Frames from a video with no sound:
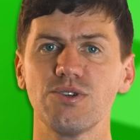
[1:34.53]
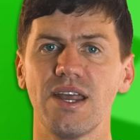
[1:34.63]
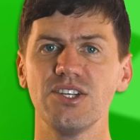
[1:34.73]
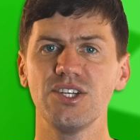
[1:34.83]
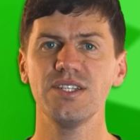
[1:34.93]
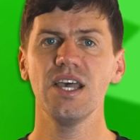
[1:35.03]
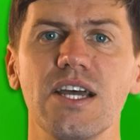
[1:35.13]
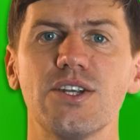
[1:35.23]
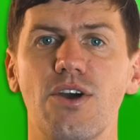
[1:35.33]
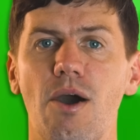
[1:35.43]
strategies
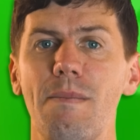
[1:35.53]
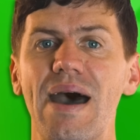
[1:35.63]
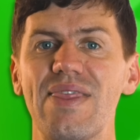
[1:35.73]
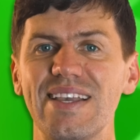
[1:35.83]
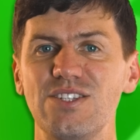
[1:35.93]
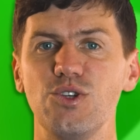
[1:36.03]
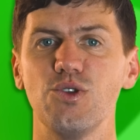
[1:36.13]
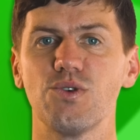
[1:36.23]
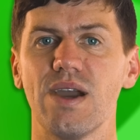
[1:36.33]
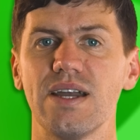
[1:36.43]
to combat these
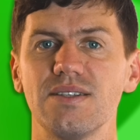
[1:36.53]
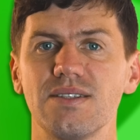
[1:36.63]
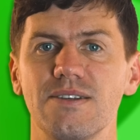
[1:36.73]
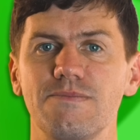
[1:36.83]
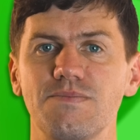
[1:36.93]
new threats.